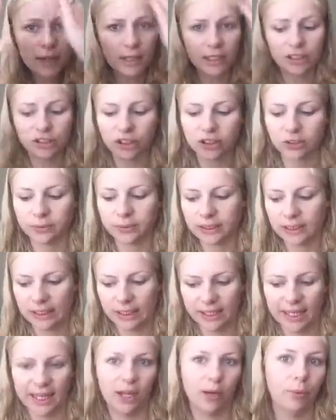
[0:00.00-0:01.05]
It's just really
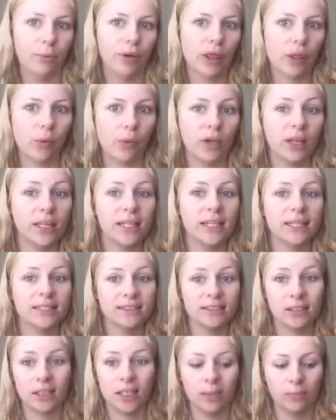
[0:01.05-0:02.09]
going to help with
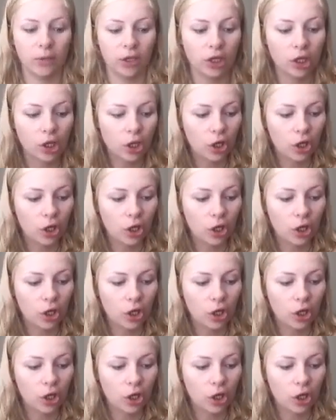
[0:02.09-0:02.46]
oiliness and keeping